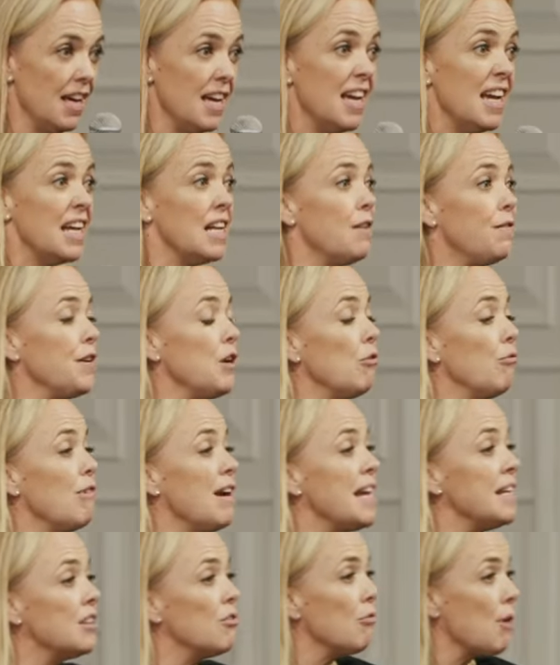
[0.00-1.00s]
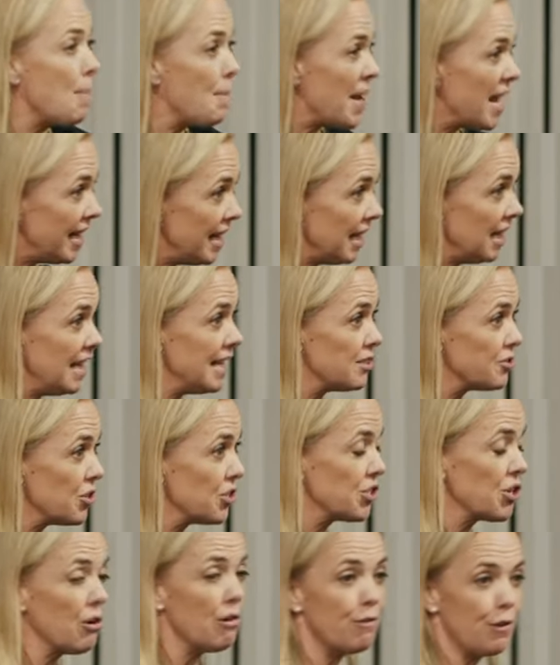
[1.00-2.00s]
And if you read the rabbinic
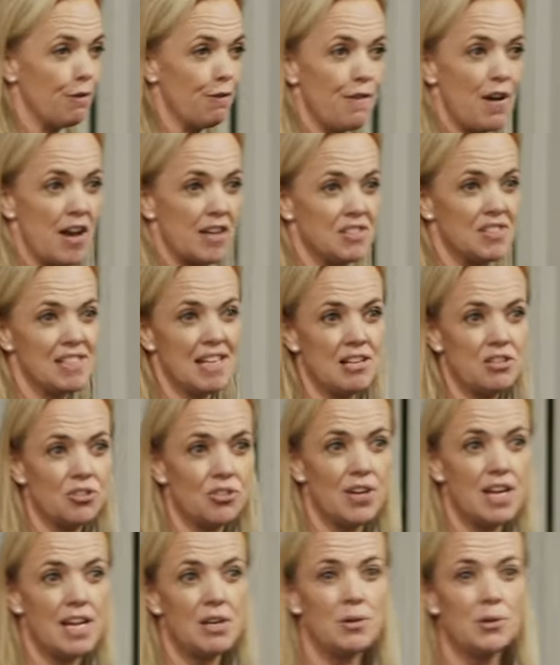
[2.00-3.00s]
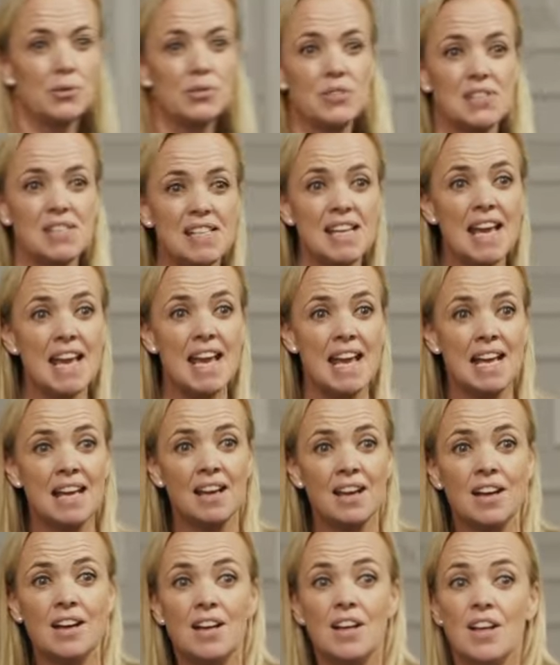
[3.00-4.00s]
literature of the first century, you'll see
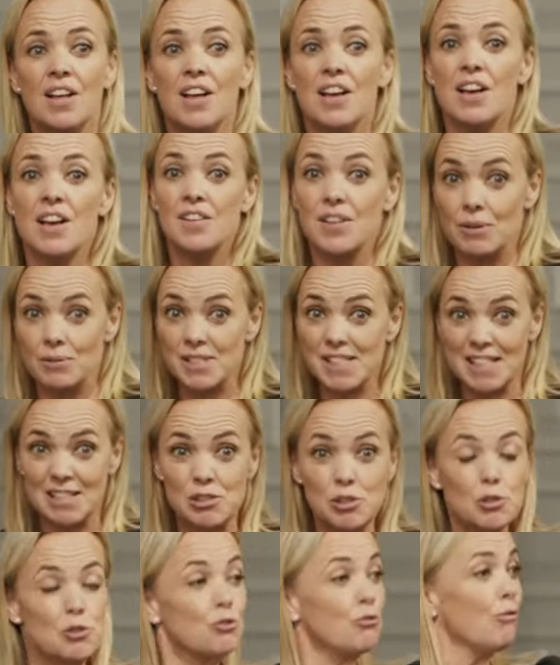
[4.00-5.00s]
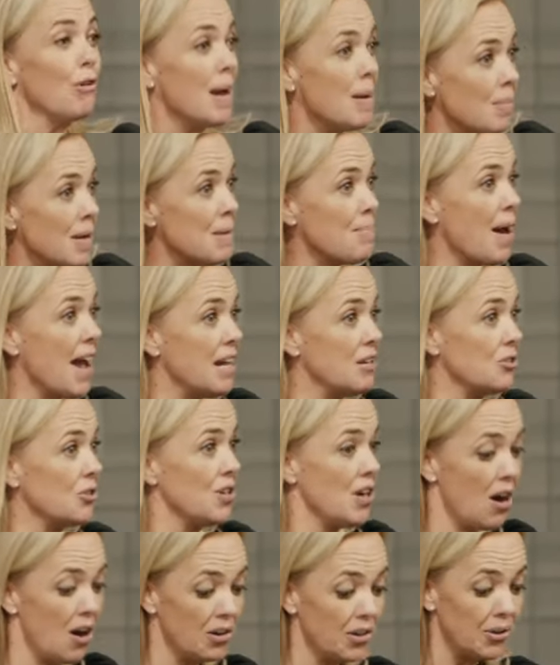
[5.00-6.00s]
that it was extremely
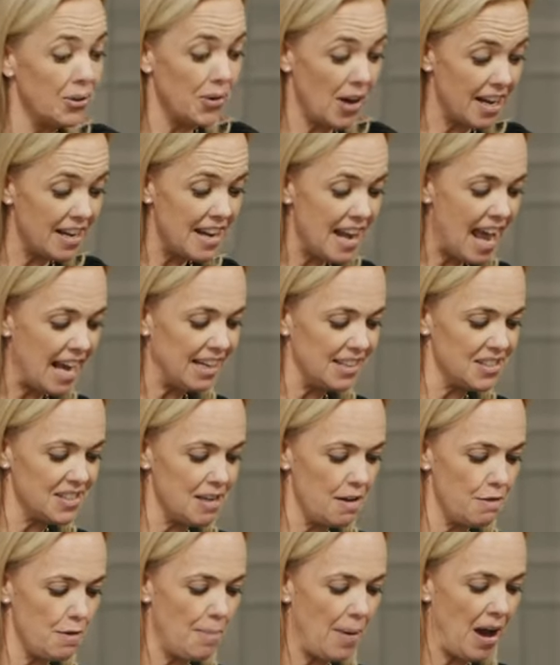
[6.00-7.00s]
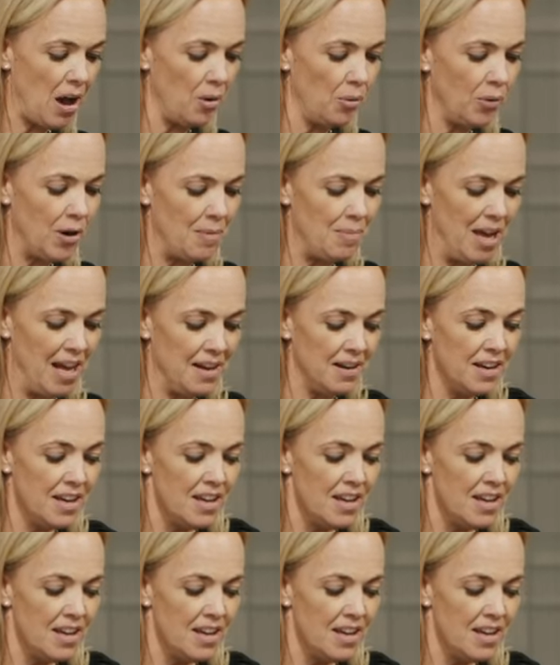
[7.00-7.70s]
patriarchal and negative about women.